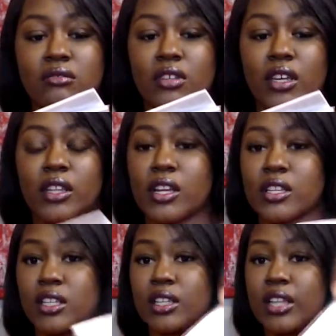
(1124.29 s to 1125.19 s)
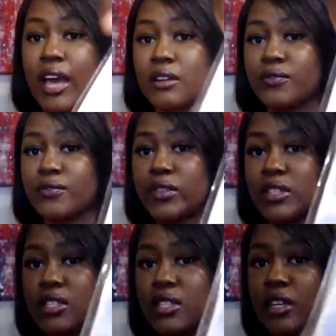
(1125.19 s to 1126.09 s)
and there's a lot of the
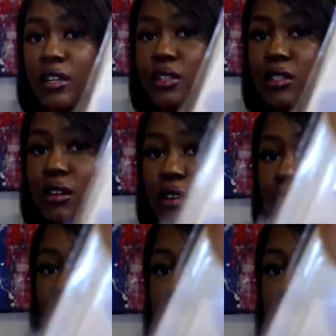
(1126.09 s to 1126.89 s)
stickers on each